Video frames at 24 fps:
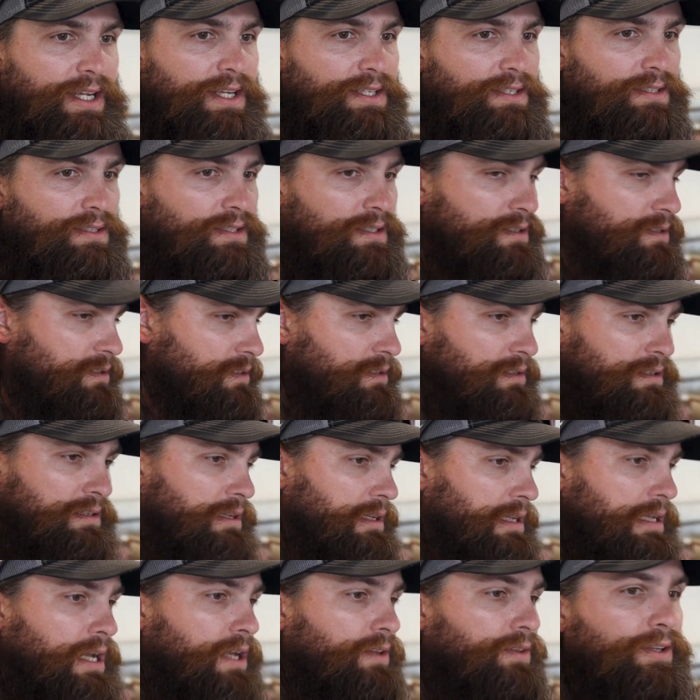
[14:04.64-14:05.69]
his is
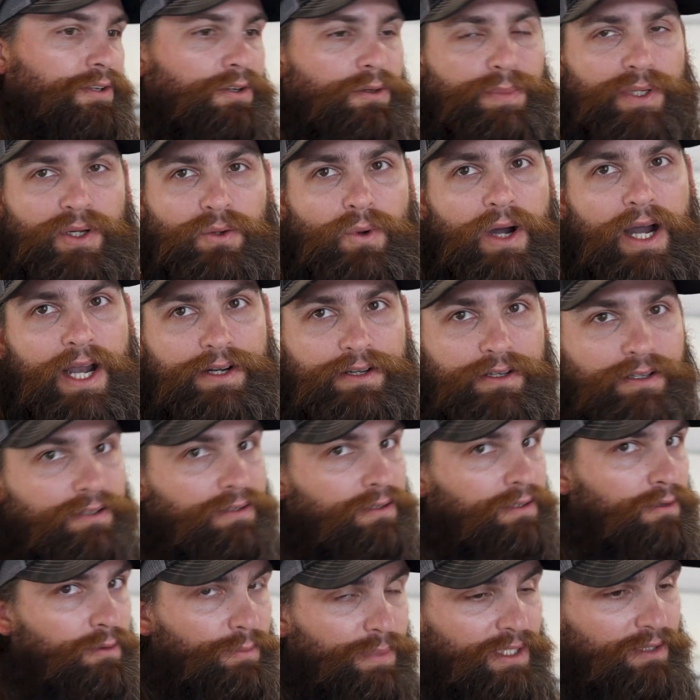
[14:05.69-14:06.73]
a little bit wider, a
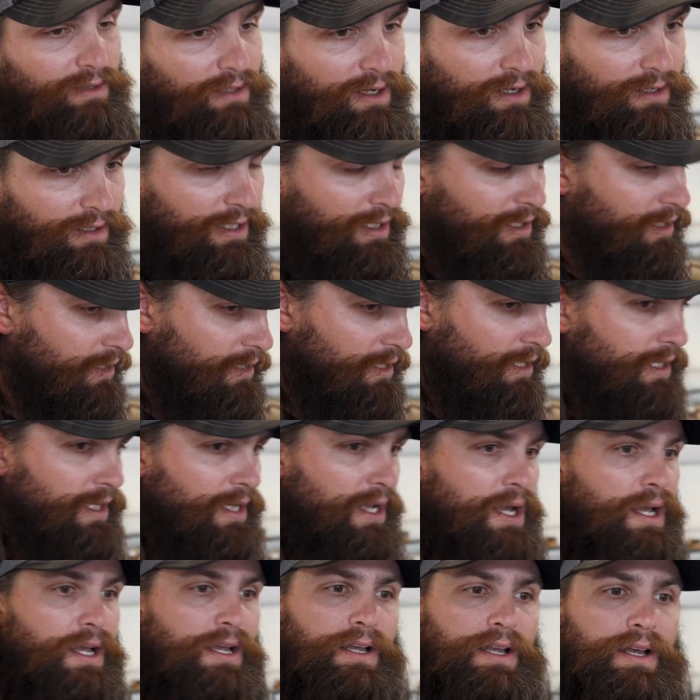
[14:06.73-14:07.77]
little bit longer,
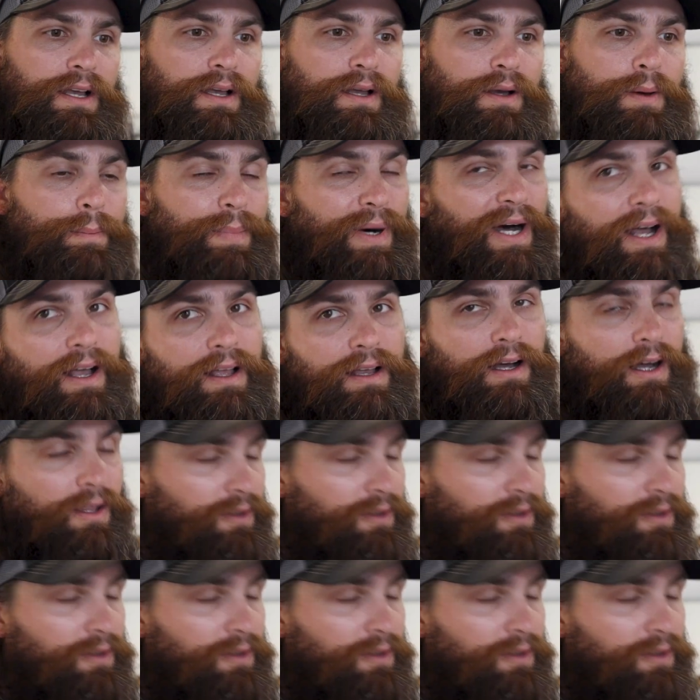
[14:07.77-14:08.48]
but